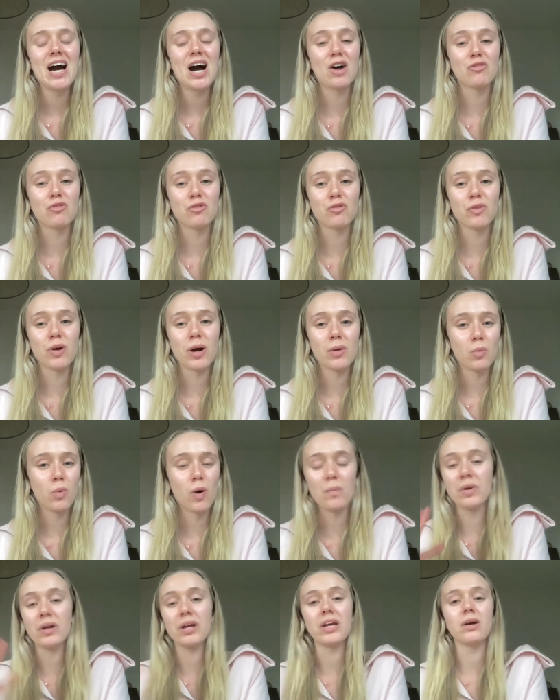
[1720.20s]
of
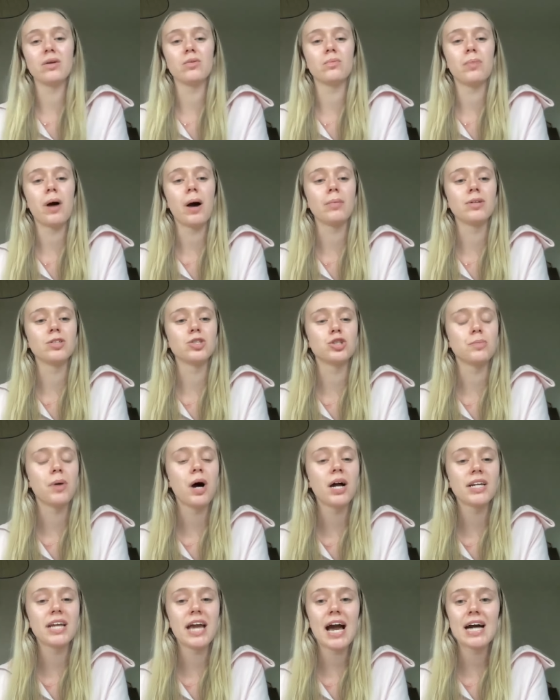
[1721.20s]
when we publish the
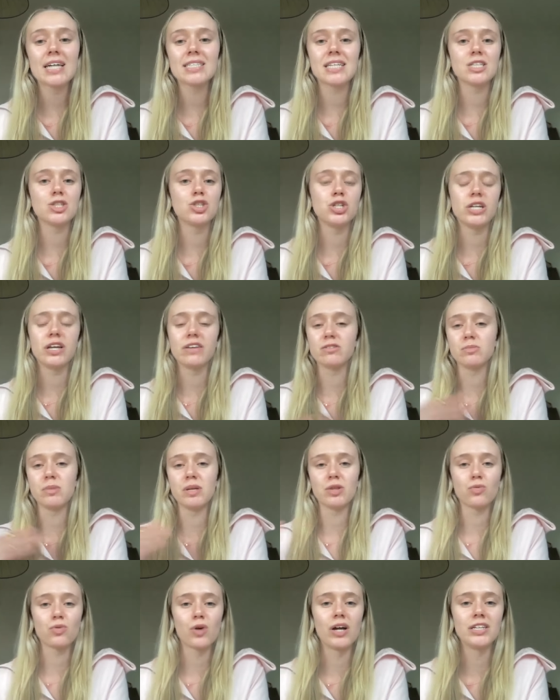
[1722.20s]
podcast and she gives
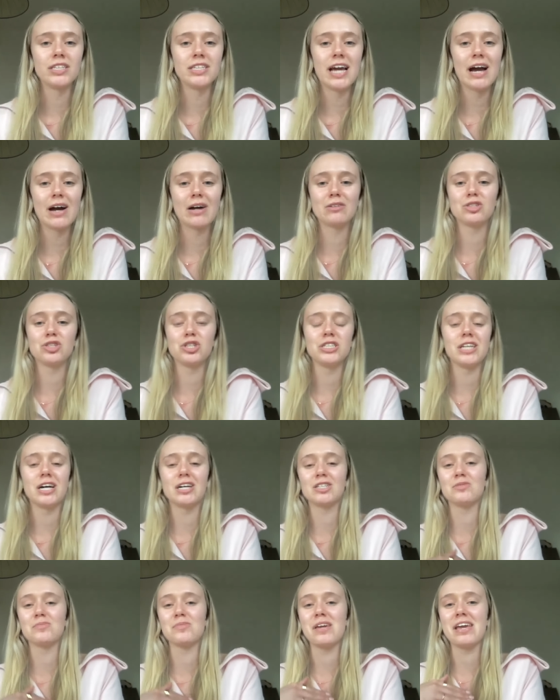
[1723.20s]
me the rundown. She
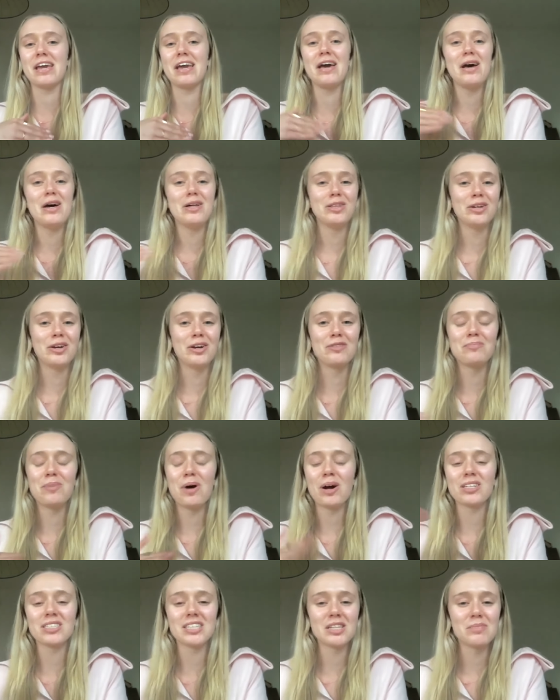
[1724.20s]
tells me the good
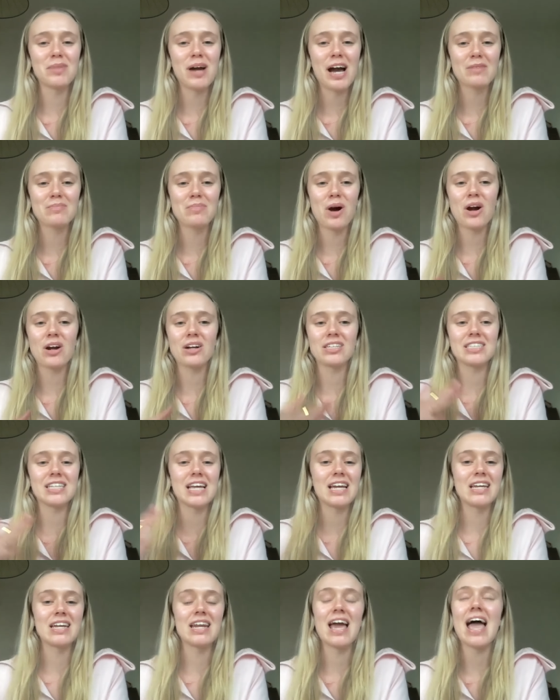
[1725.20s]
parts and the bad parts
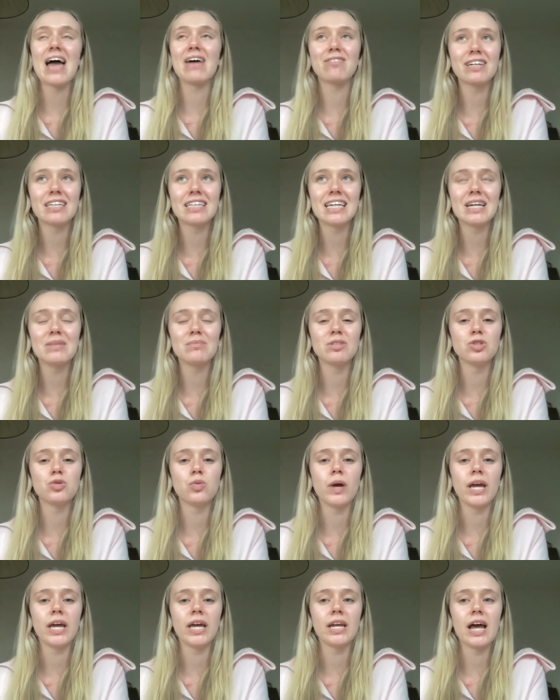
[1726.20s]
and everything in
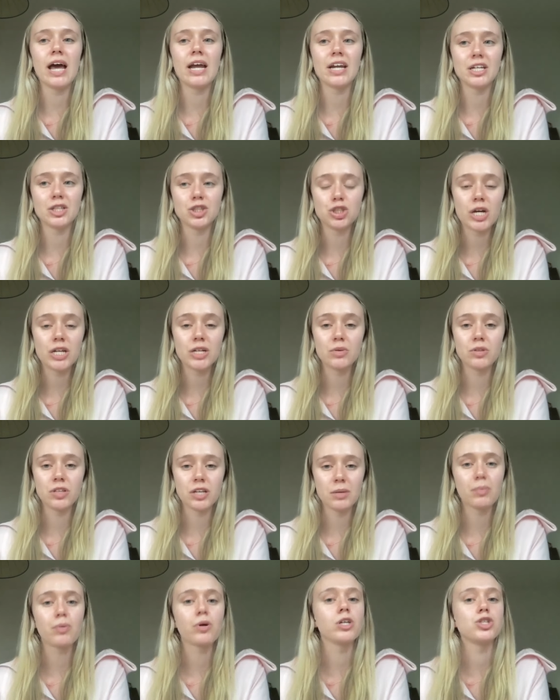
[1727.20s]
between. And I
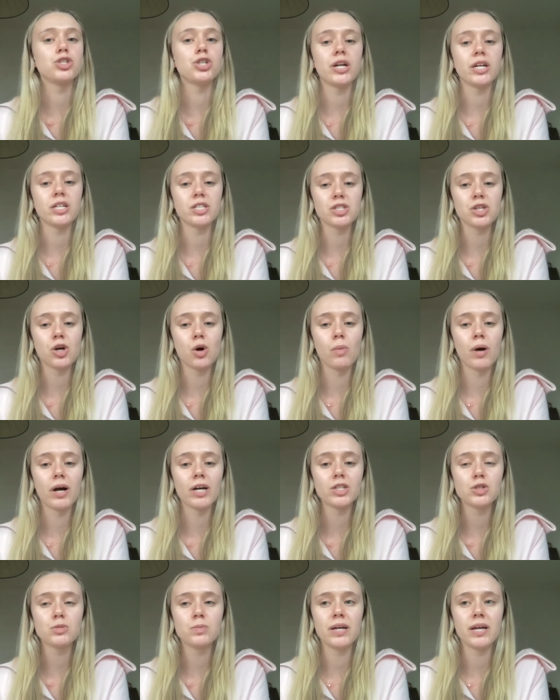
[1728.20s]
genuinely appreciate it so
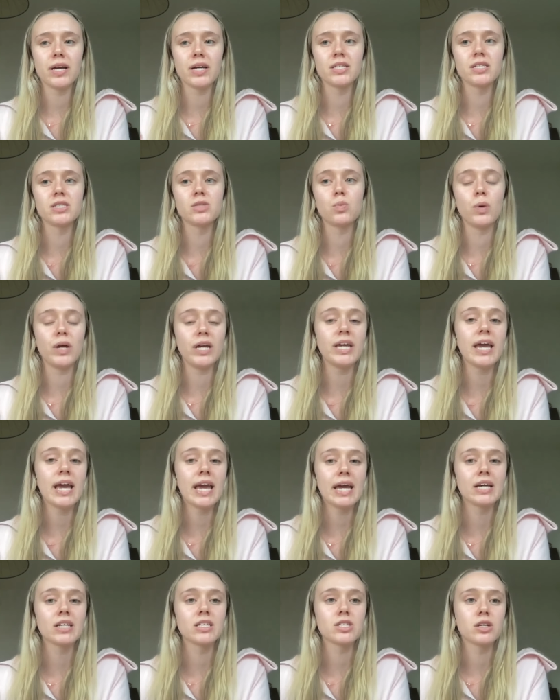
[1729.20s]
much because we
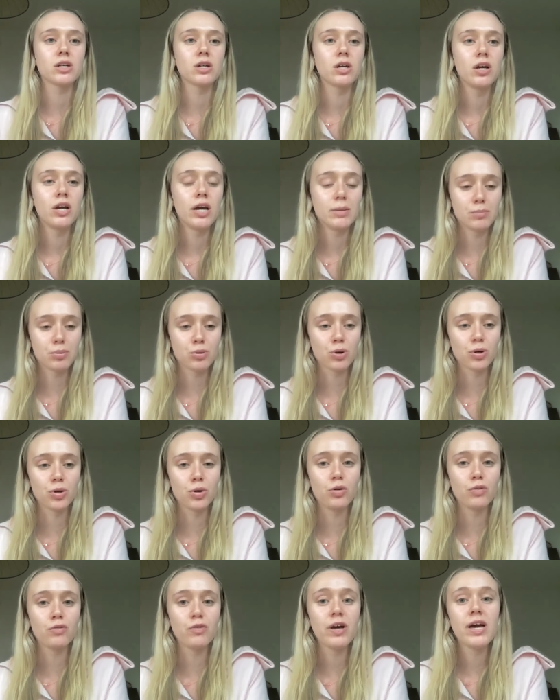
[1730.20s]
can't
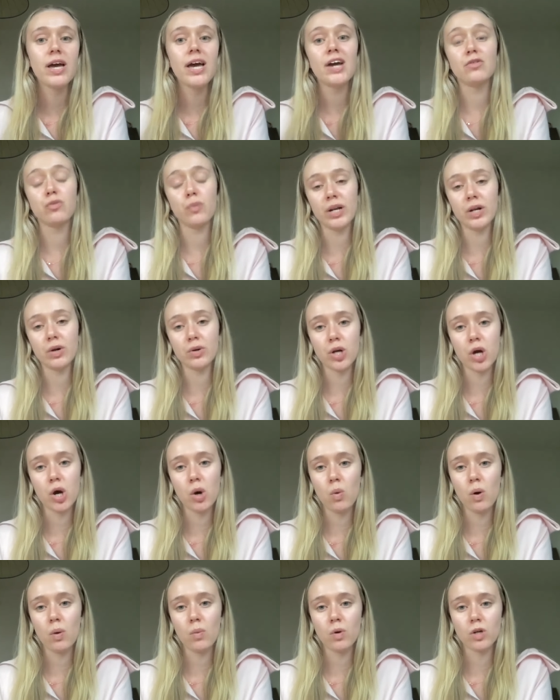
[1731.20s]
improve if we don't know
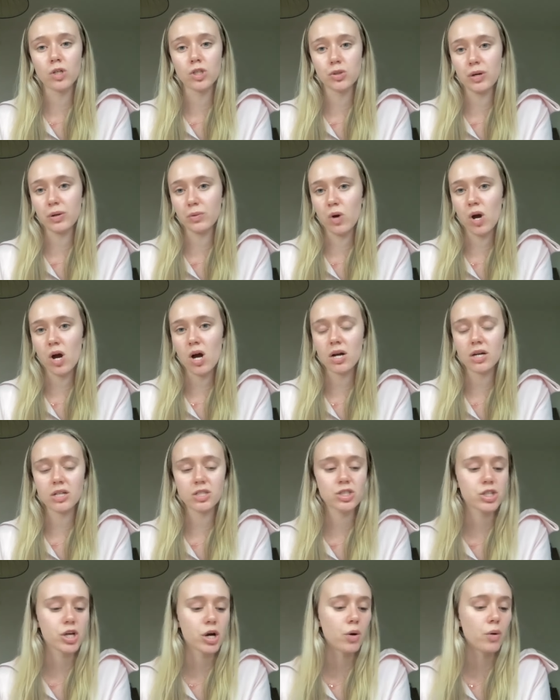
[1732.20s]
what we're doing wrong.
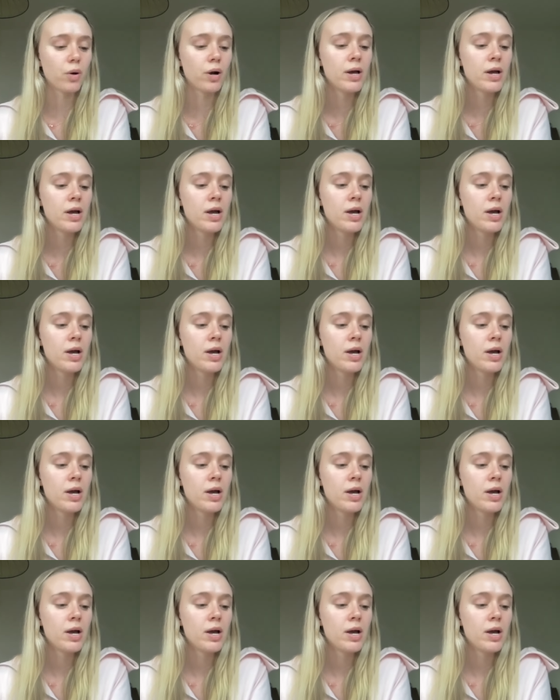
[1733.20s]
So,